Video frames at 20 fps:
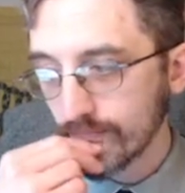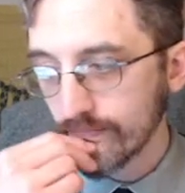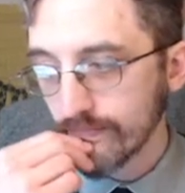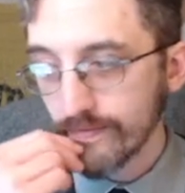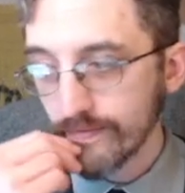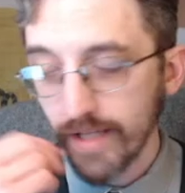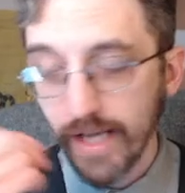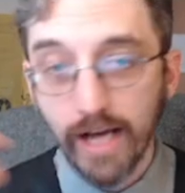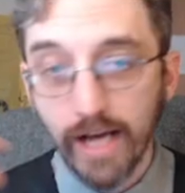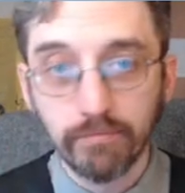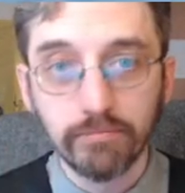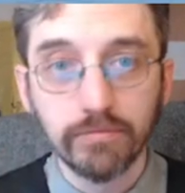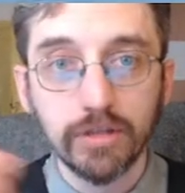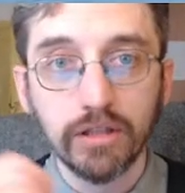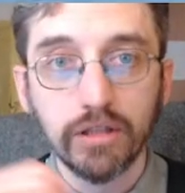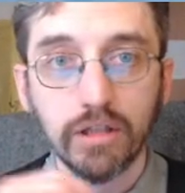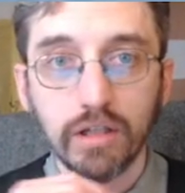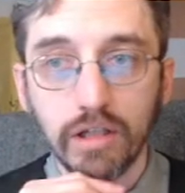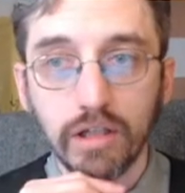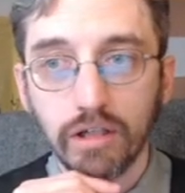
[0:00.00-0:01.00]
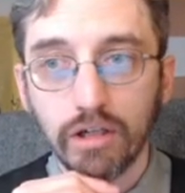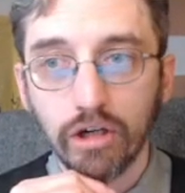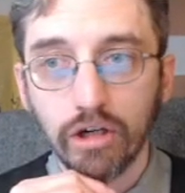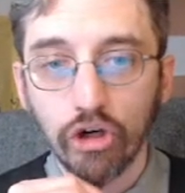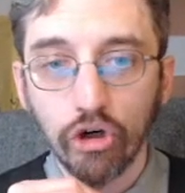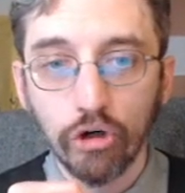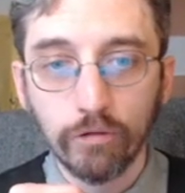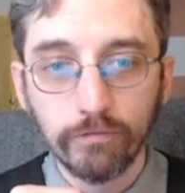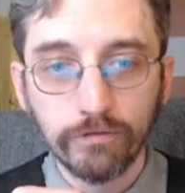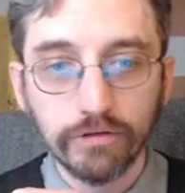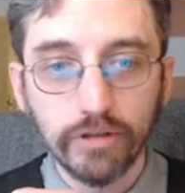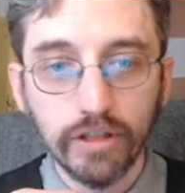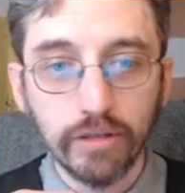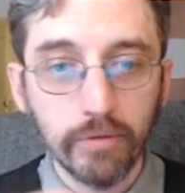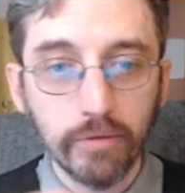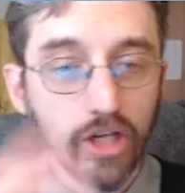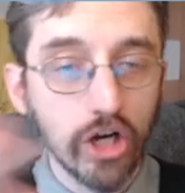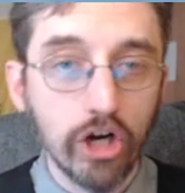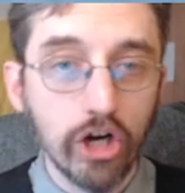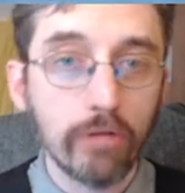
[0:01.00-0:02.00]
yeah. Hopefully
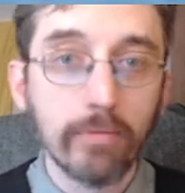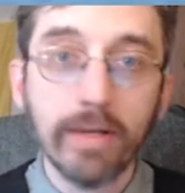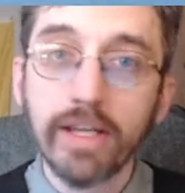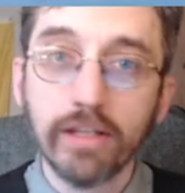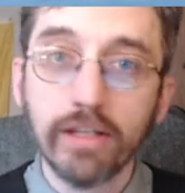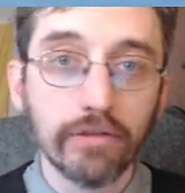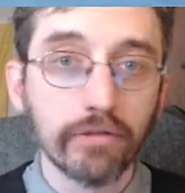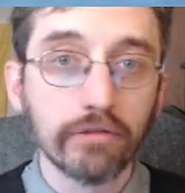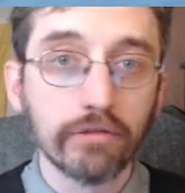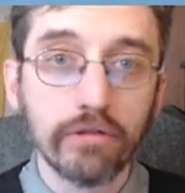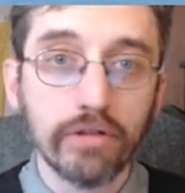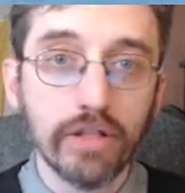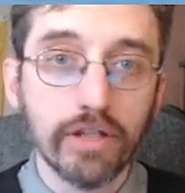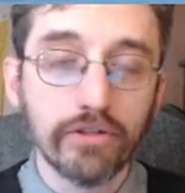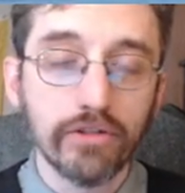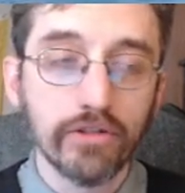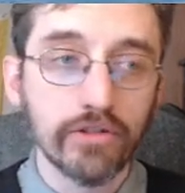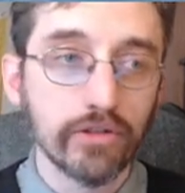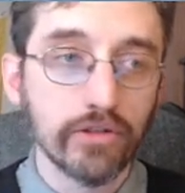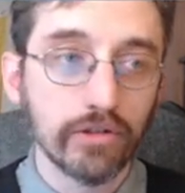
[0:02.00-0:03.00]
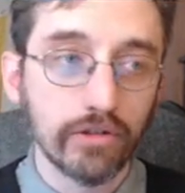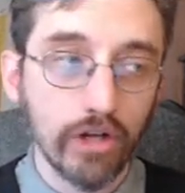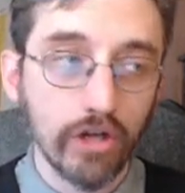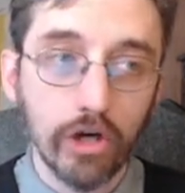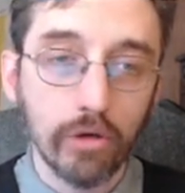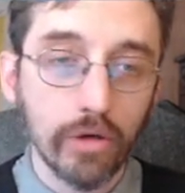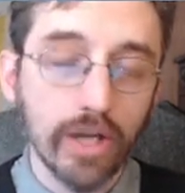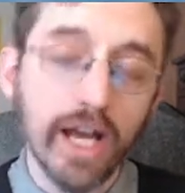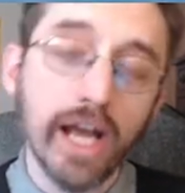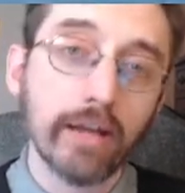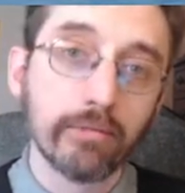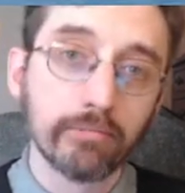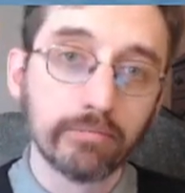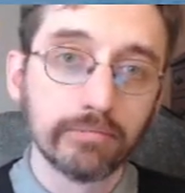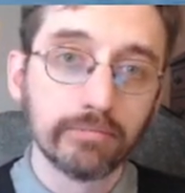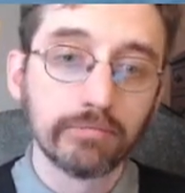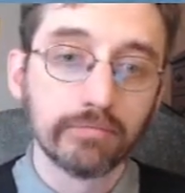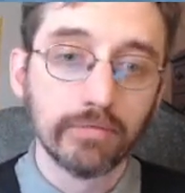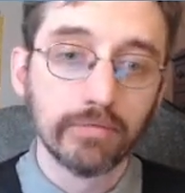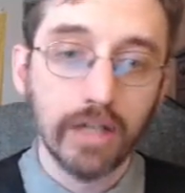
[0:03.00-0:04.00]
we all make it through this. Okay.
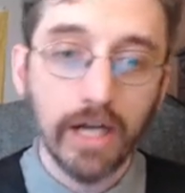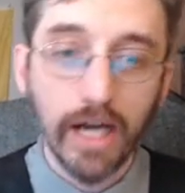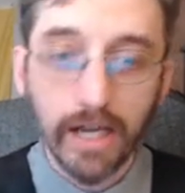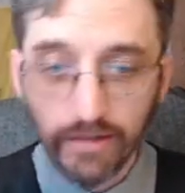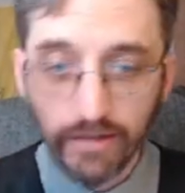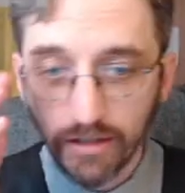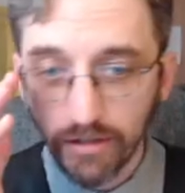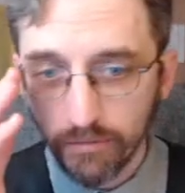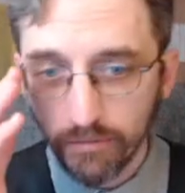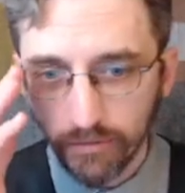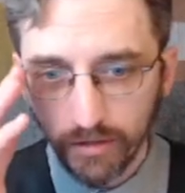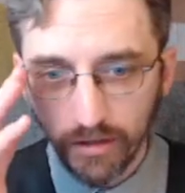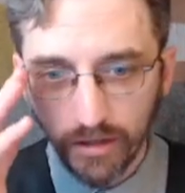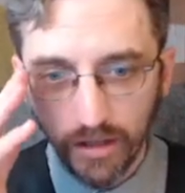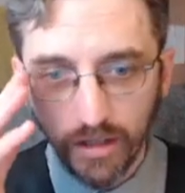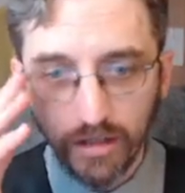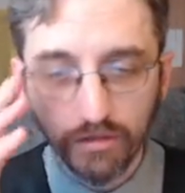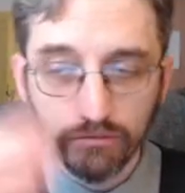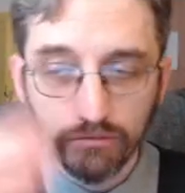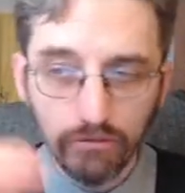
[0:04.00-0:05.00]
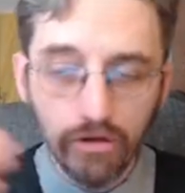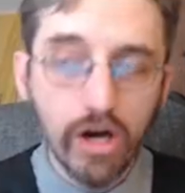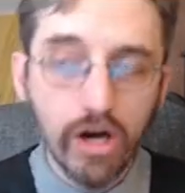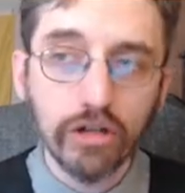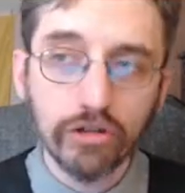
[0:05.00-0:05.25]
I think long